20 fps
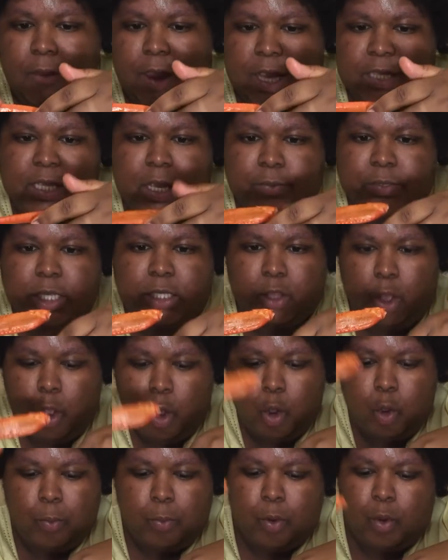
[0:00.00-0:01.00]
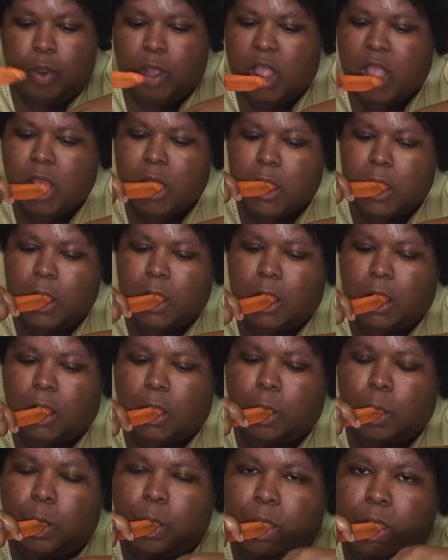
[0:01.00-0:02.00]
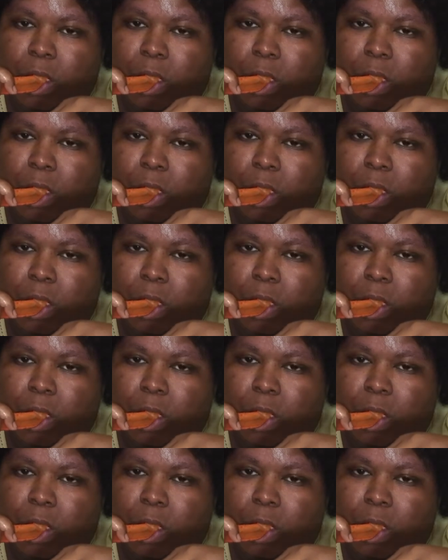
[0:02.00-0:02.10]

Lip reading: Because that was like the whole point of